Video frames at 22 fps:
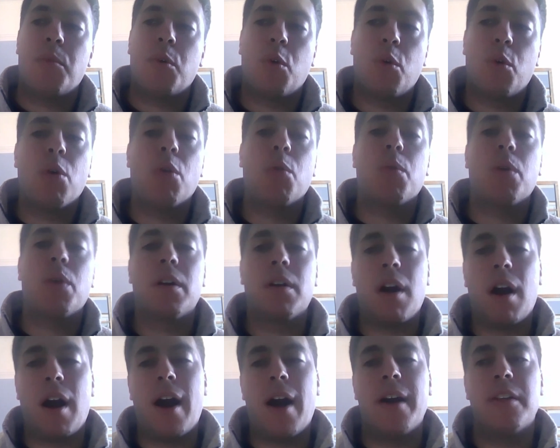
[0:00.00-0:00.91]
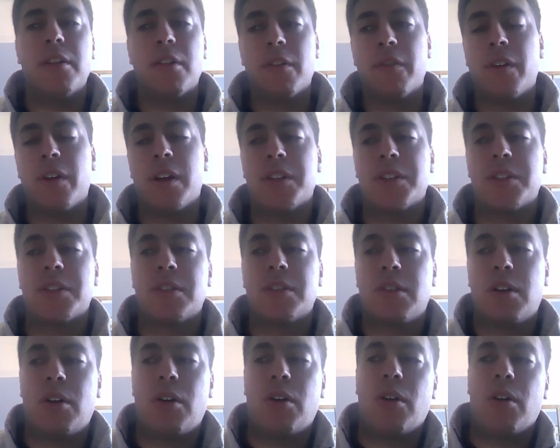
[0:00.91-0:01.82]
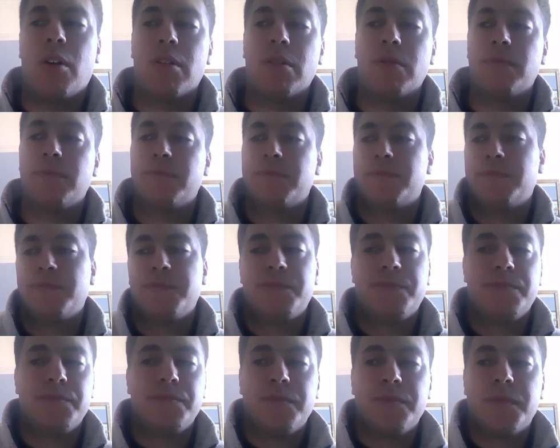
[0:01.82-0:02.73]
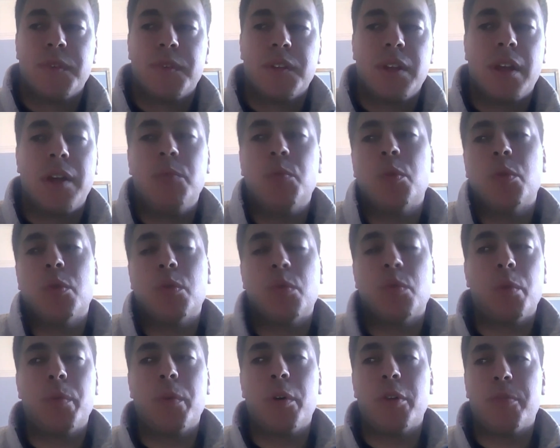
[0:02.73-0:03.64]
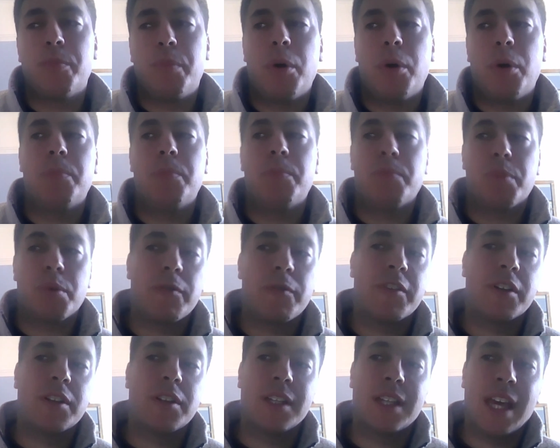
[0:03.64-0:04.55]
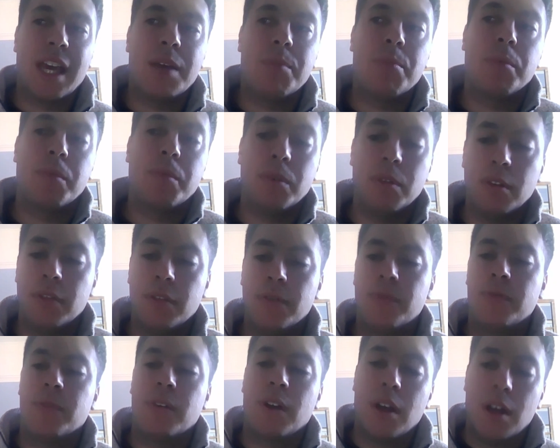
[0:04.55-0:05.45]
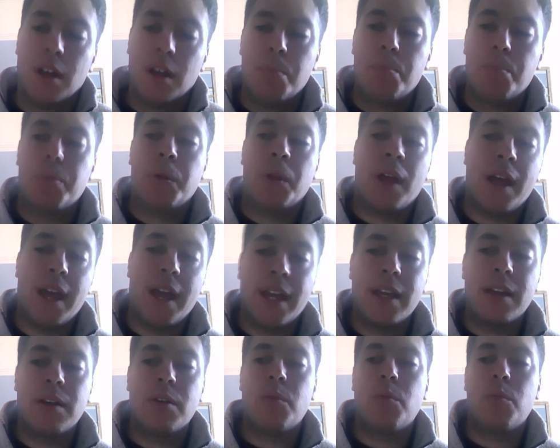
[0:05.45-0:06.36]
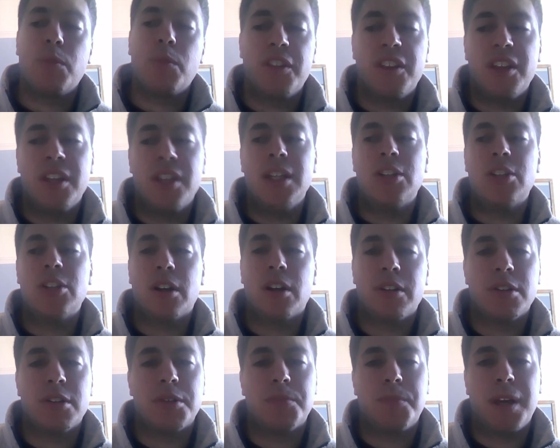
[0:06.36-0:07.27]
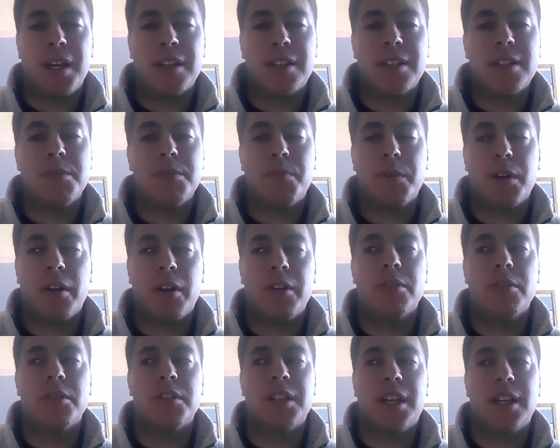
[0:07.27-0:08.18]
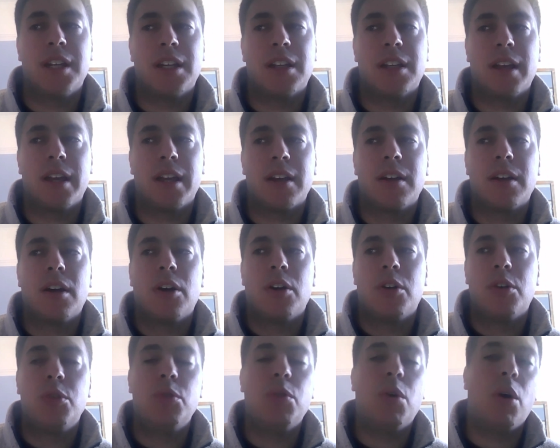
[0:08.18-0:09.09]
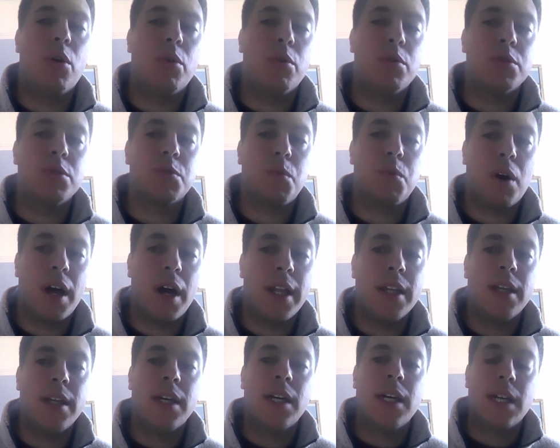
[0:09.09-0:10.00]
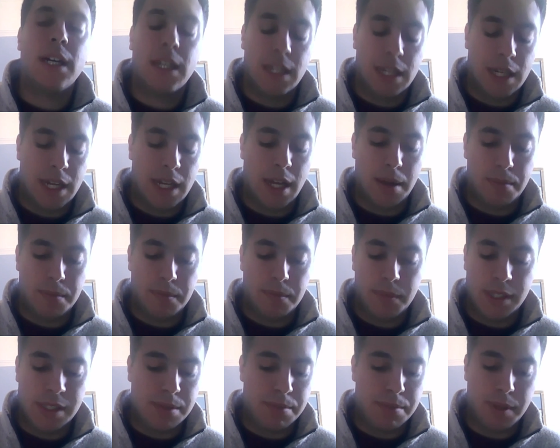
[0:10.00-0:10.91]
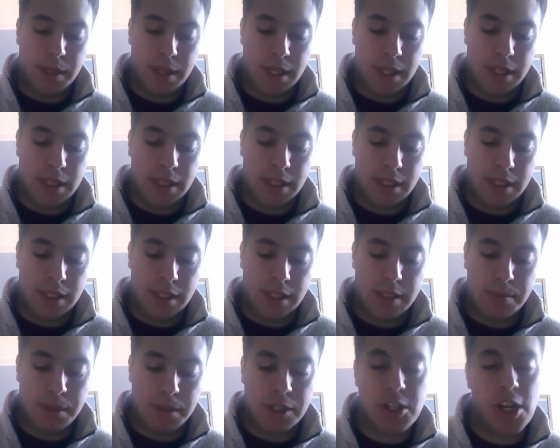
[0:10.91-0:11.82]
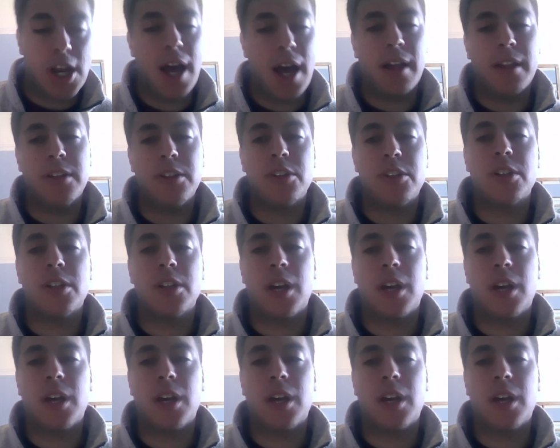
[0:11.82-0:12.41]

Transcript: or where either of us are, and we're both perfectly capable of playing within each other's spaces, but understanding like who owns what. It's a big challenge